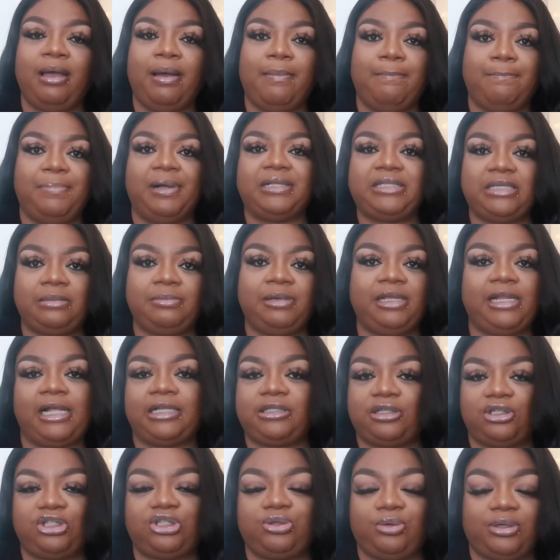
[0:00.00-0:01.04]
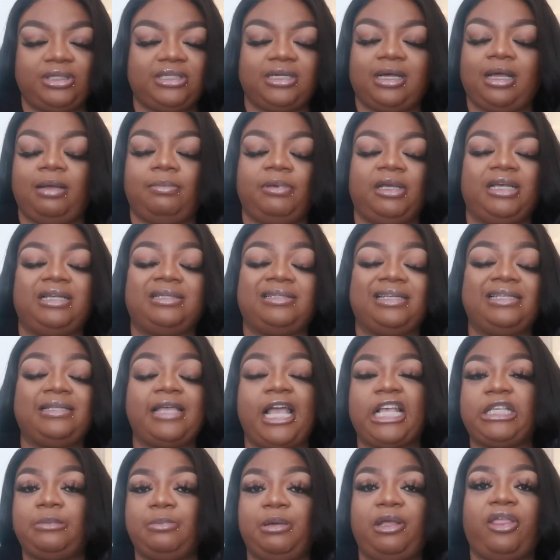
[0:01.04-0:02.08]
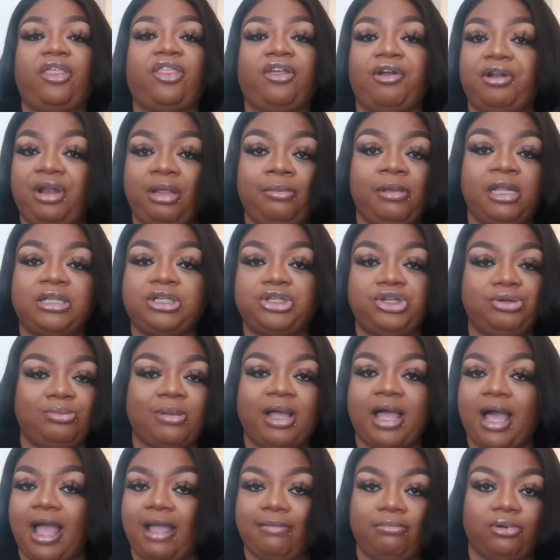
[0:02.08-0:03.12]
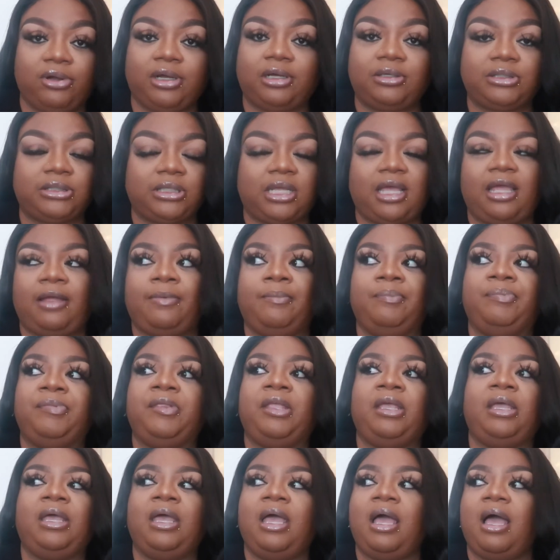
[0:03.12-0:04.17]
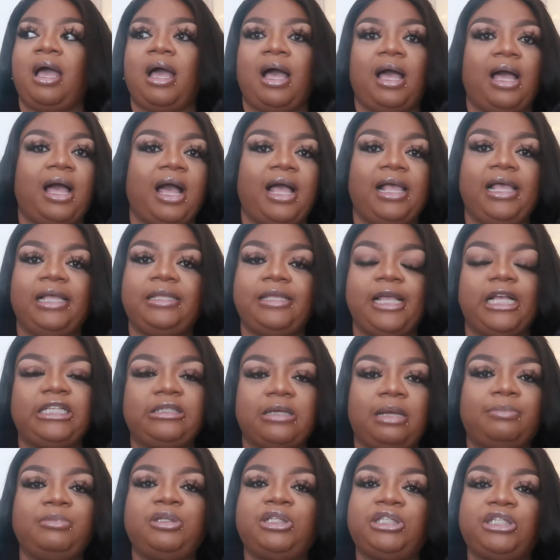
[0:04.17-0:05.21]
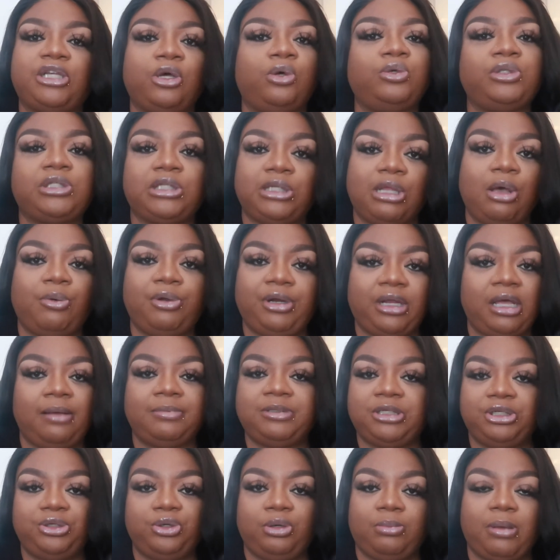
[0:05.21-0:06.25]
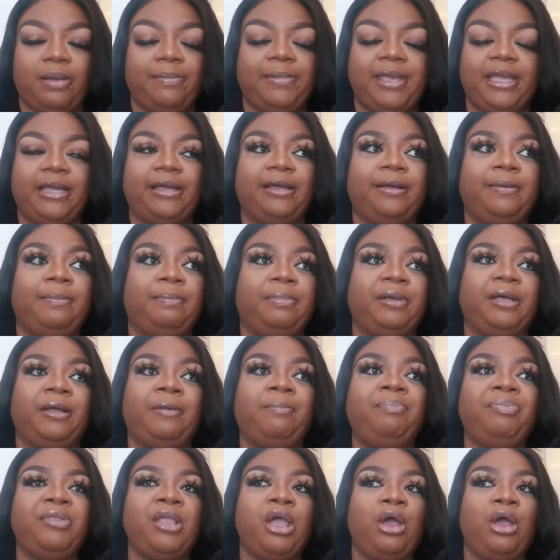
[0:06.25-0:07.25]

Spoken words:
but to me that's a short time because it takes me 30 minutes to do my eyebrows. Like, I'm so slow when it comes to doing my makeup, but